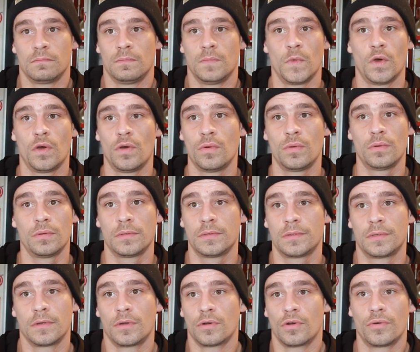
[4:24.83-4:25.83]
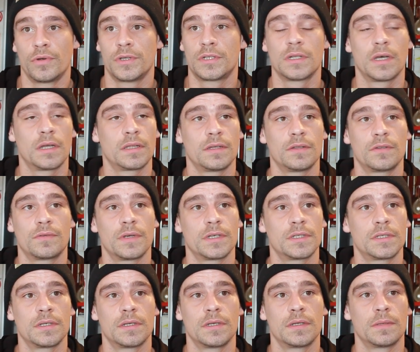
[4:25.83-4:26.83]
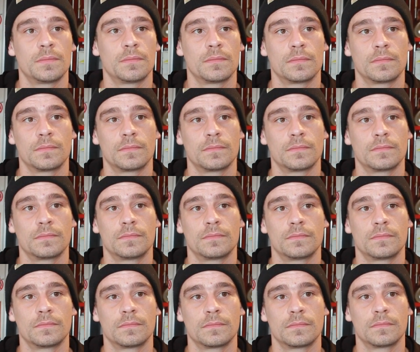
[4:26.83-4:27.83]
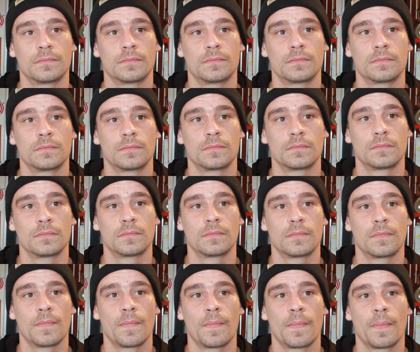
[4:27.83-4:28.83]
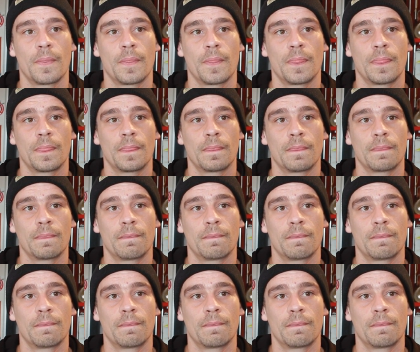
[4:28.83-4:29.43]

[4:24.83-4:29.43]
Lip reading: No, the Glory is not interested in him.